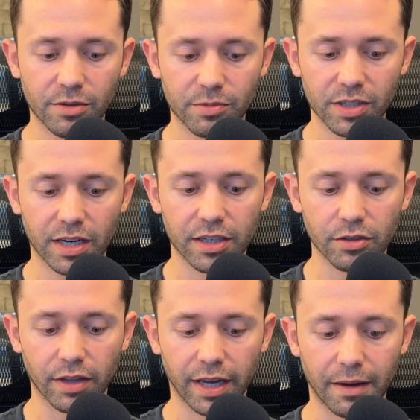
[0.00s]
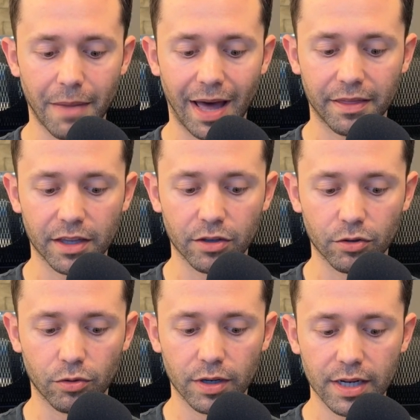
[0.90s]
I'm just going to do like
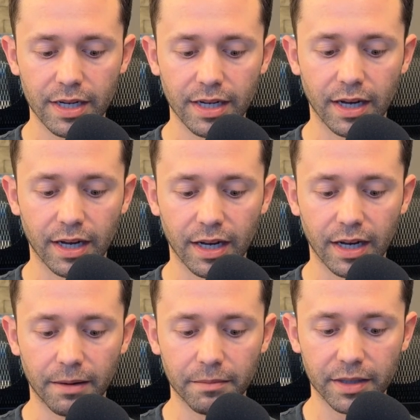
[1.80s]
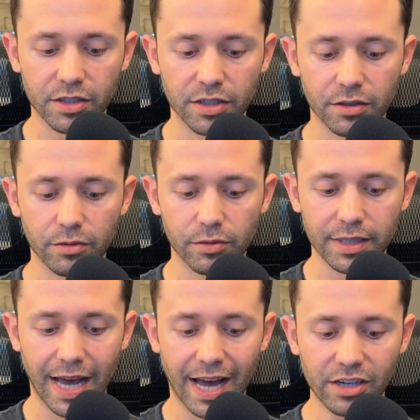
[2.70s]
Matthew, let's do
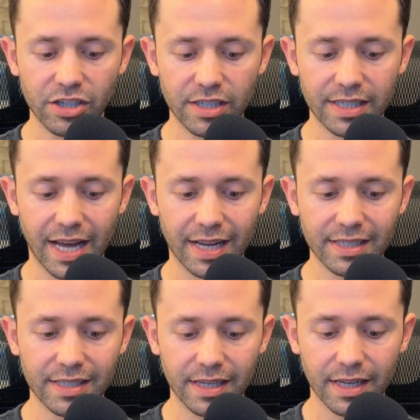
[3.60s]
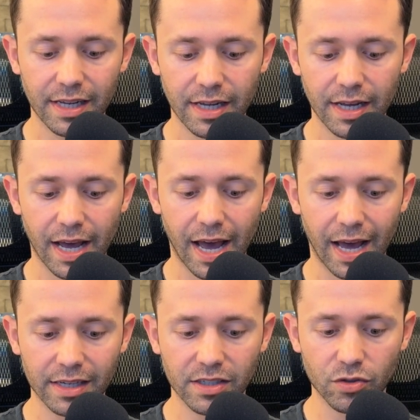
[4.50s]

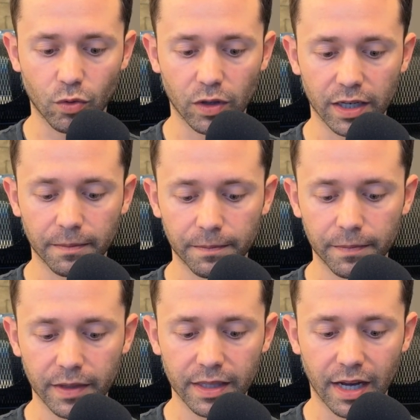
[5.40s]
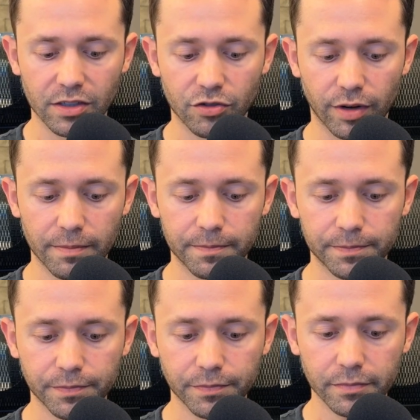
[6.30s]
-test@solin.stream.
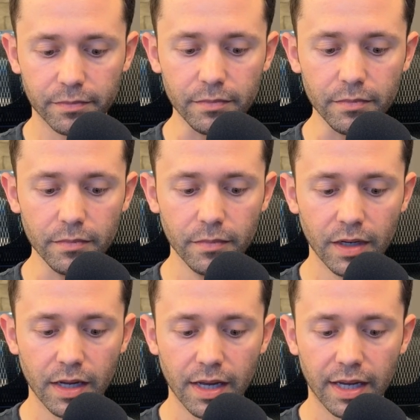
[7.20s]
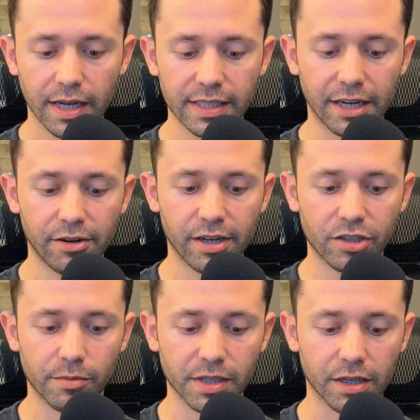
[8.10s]
Continue to
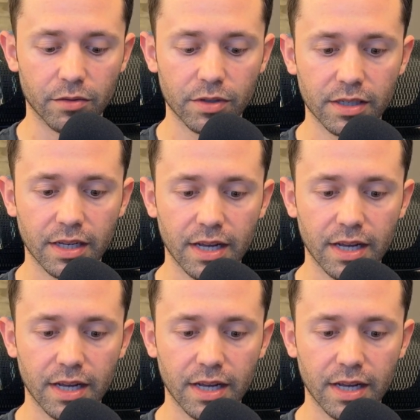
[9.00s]
terms of use.